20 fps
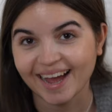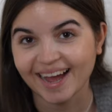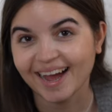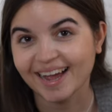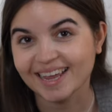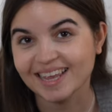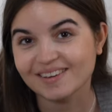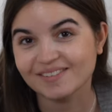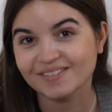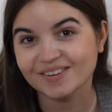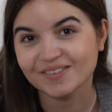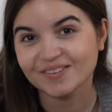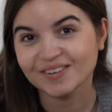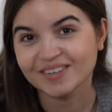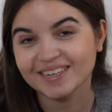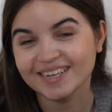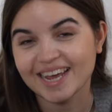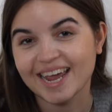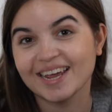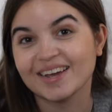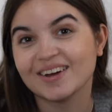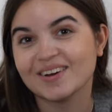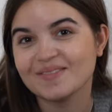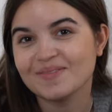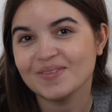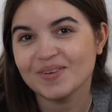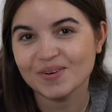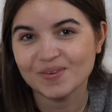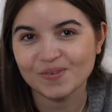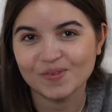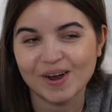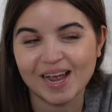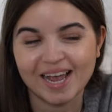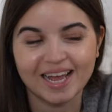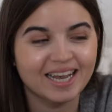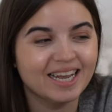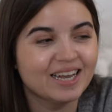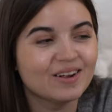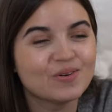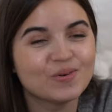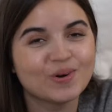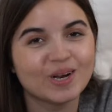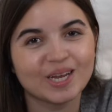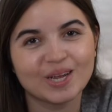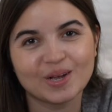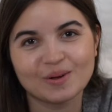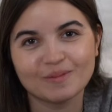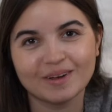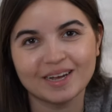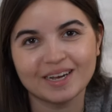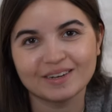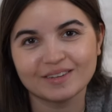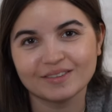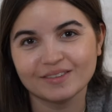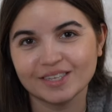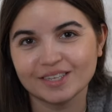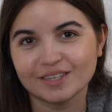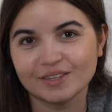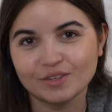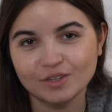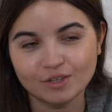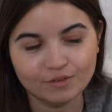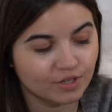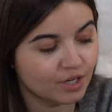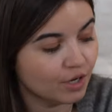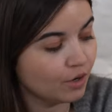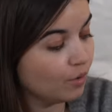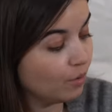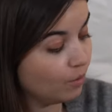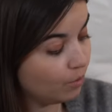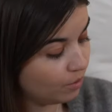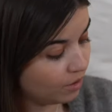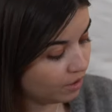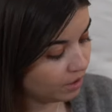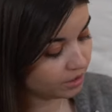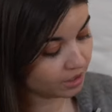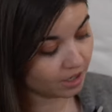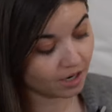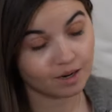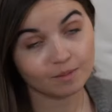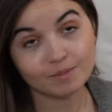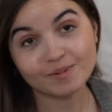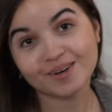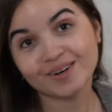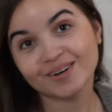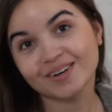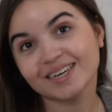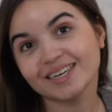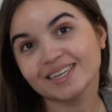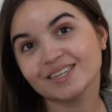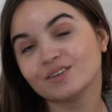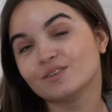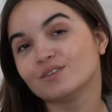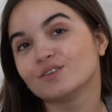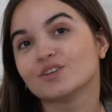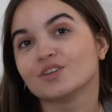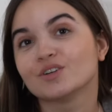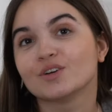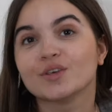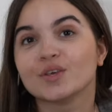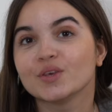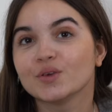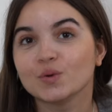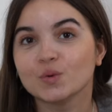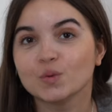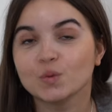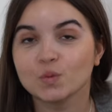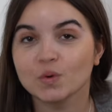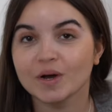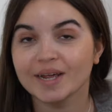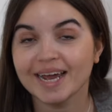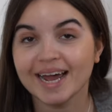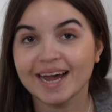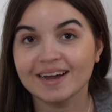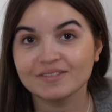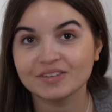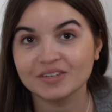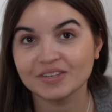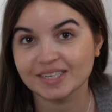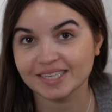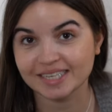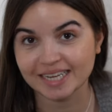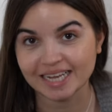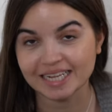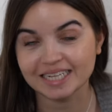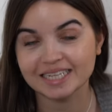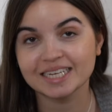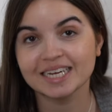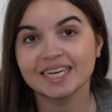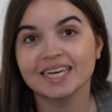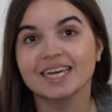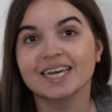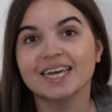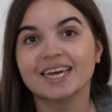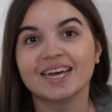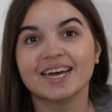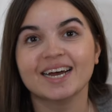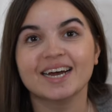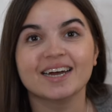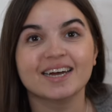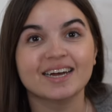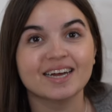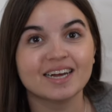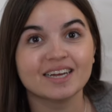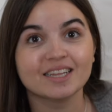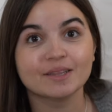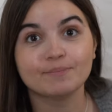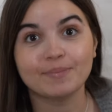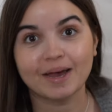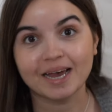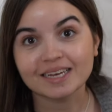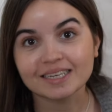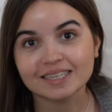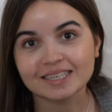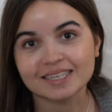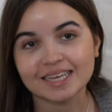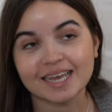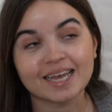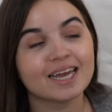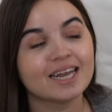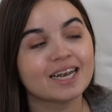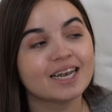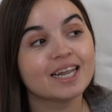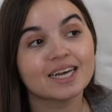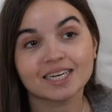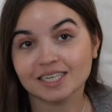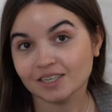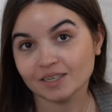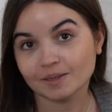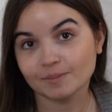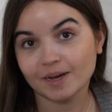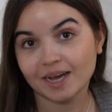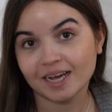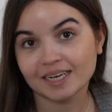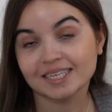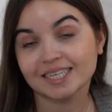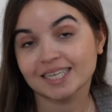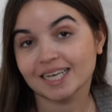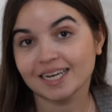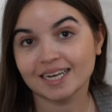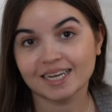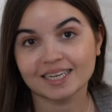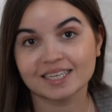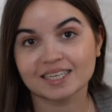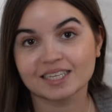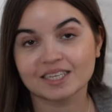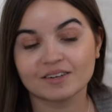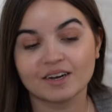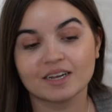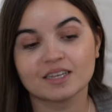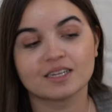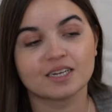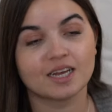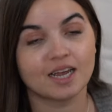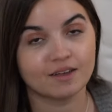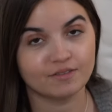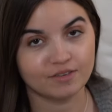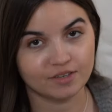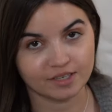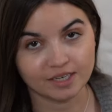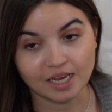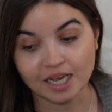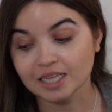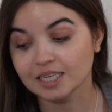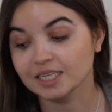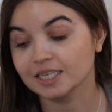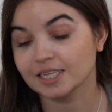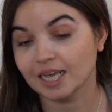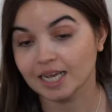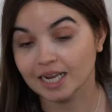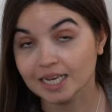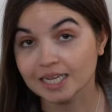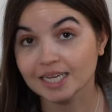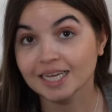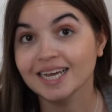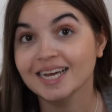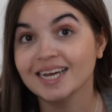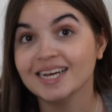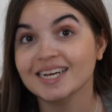Hi everyone, I hope you're well. Welcome back on this new video where I'm going to show you what I have to sell, bags, luxury bags and accessories that I have to sell exactly.